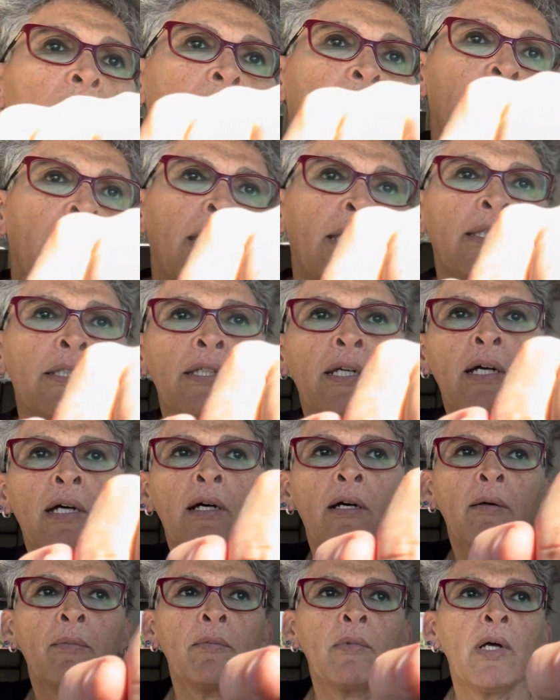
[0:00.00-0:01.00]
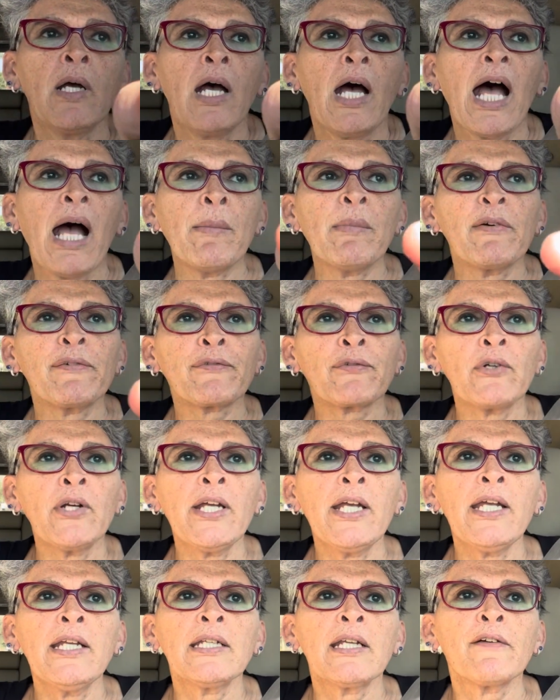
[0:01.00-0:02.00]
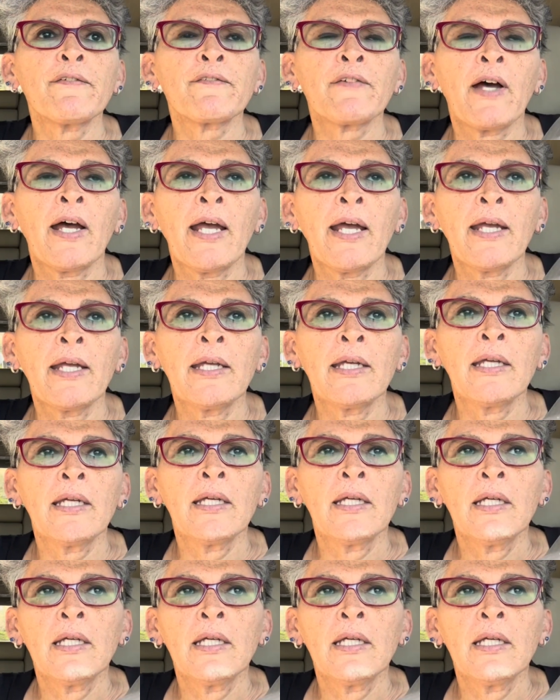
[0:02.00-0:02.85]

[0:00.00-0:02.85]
And I'm afraid if I